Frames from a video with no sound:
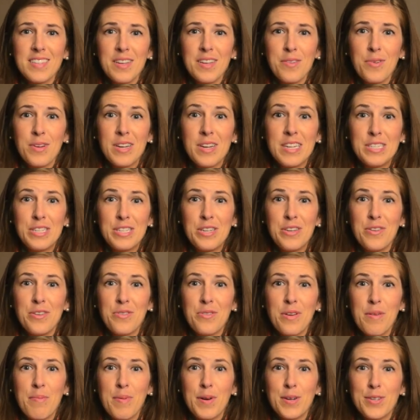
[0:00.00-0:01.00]
I will continue
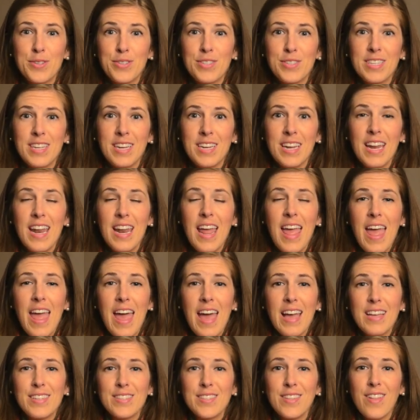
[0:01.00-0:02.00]
repurchasing it
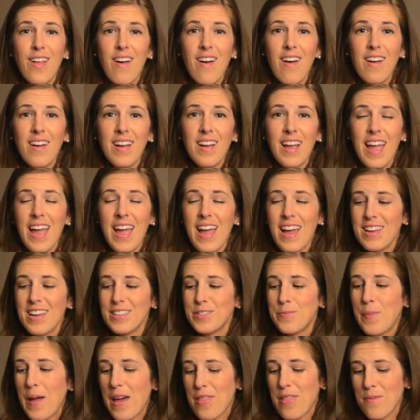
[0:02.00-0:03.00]
as long
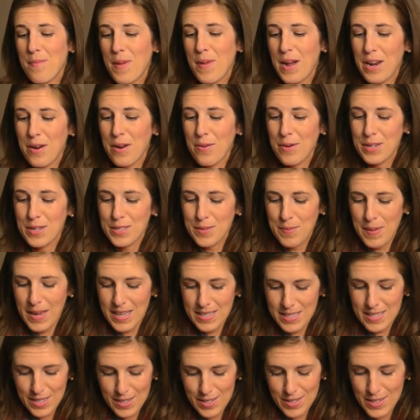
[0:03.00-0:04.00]
as Bath & Body Works
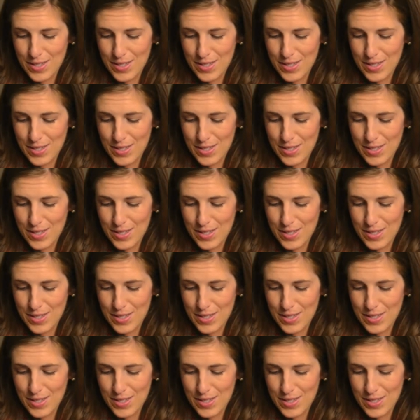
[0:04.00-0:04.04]
makes it.